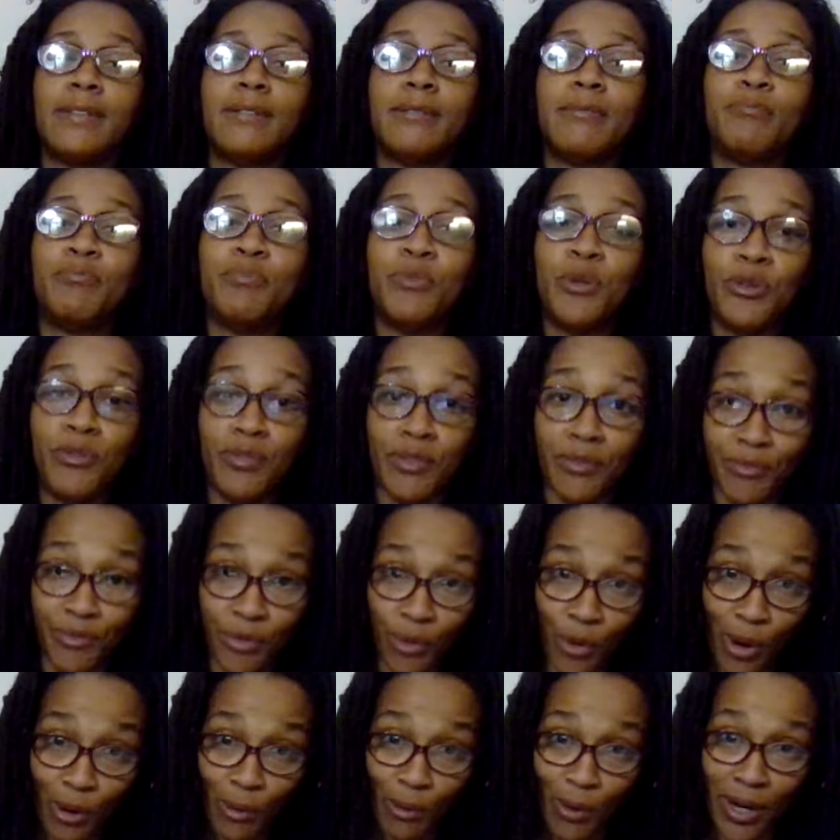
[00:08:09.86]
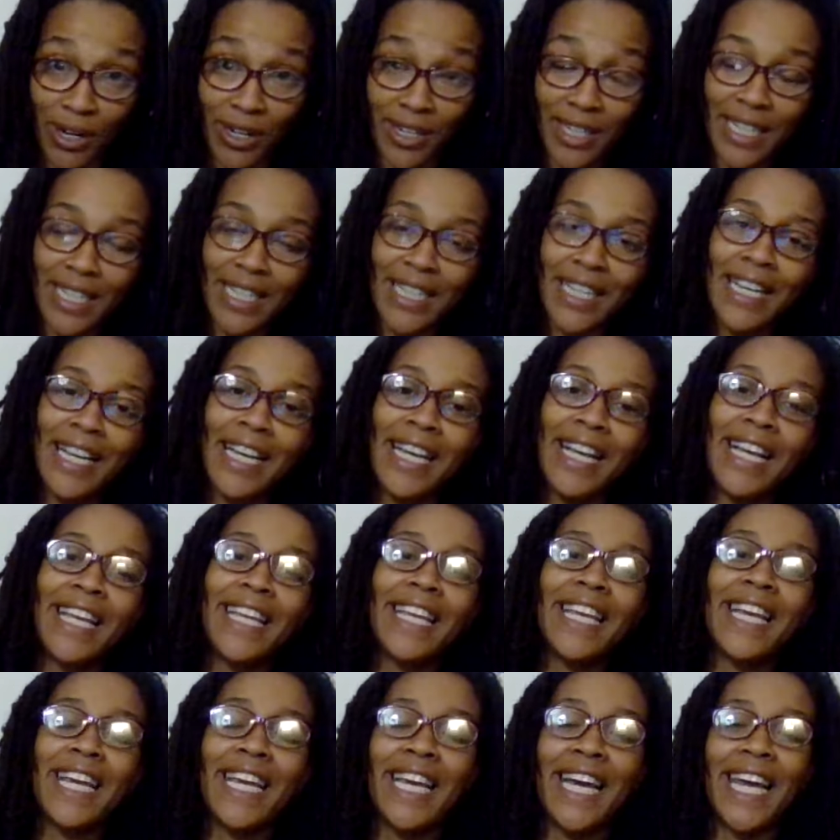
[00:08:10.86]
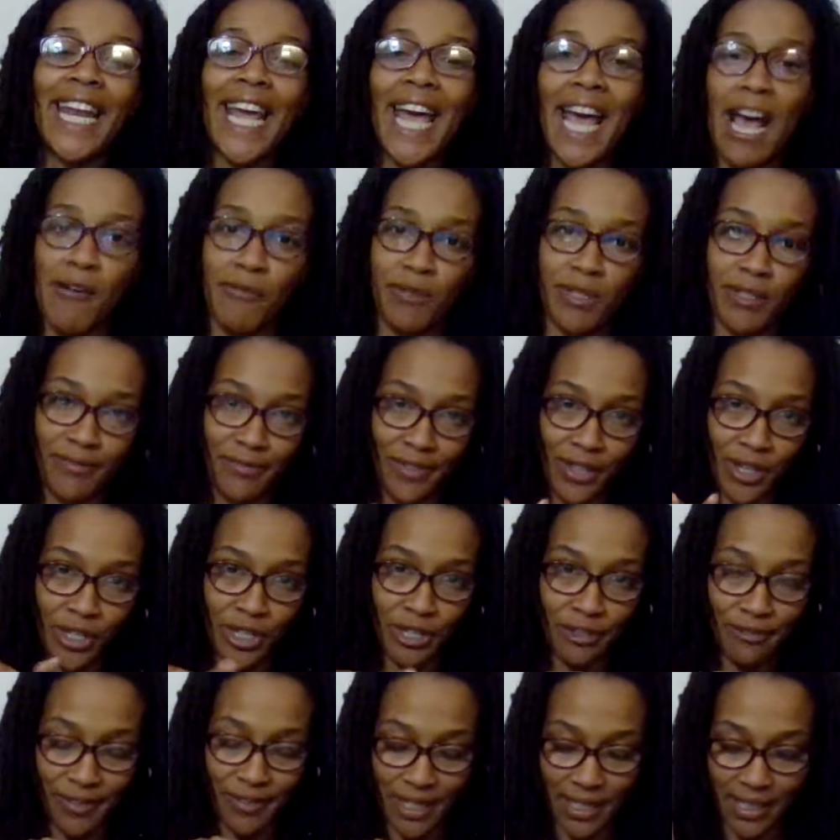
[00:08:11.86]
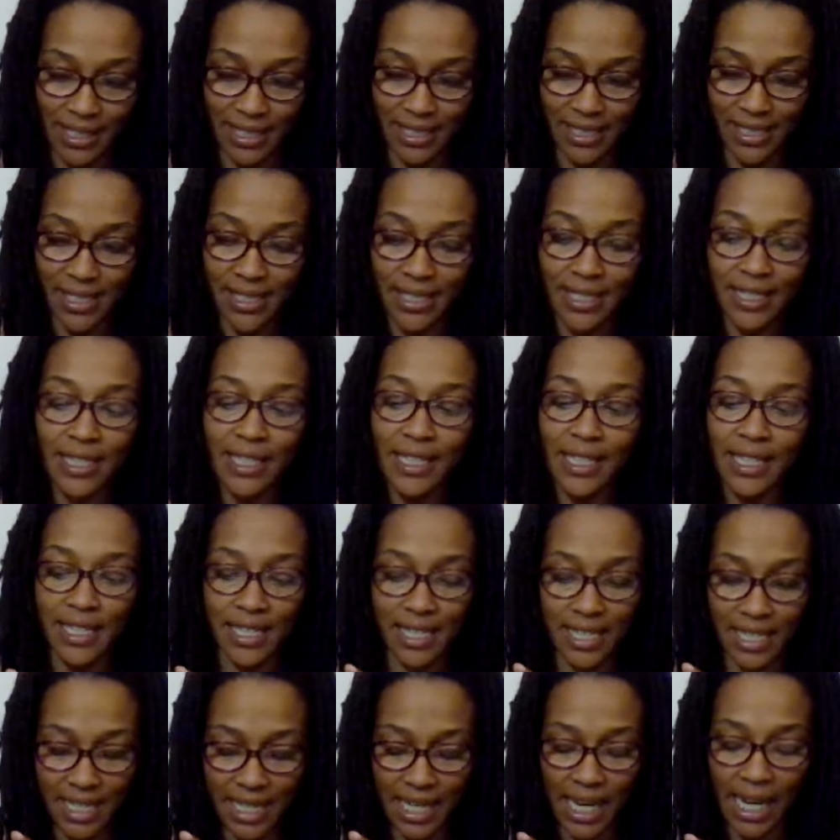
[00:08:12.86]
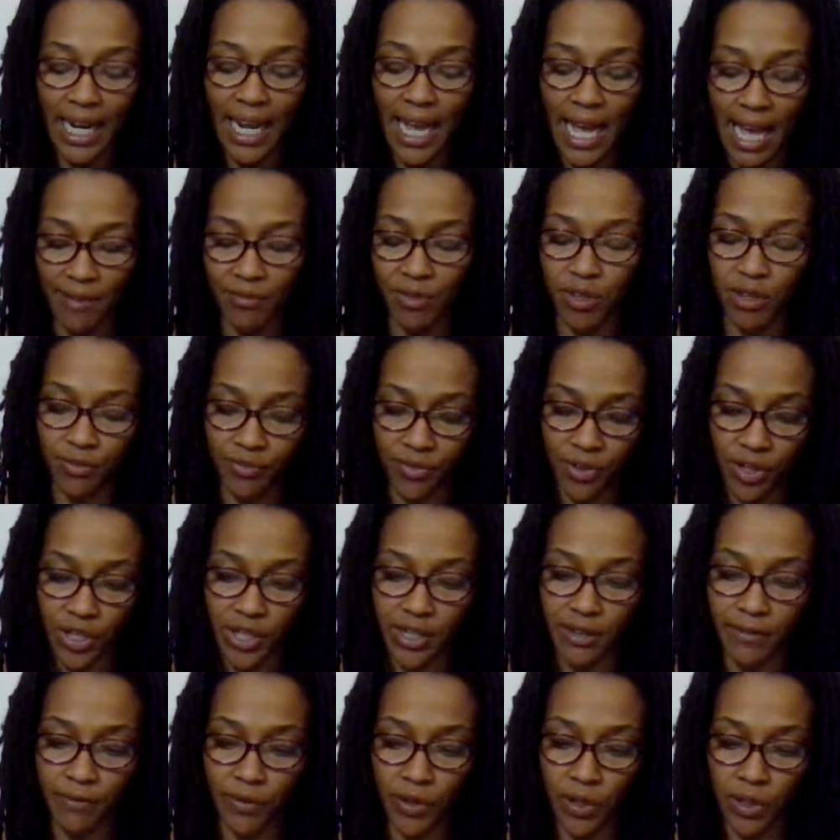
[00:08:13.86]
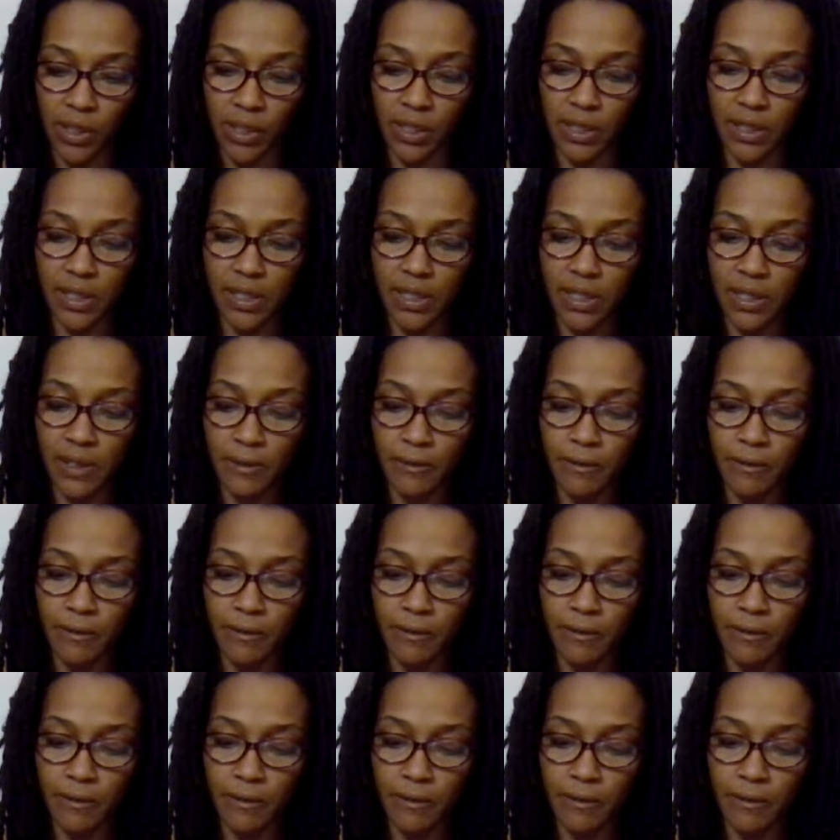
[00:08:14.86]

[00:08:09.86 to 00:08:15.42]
moving forward, you're going to have to feel your feelings. You're going to have to feel your feelings.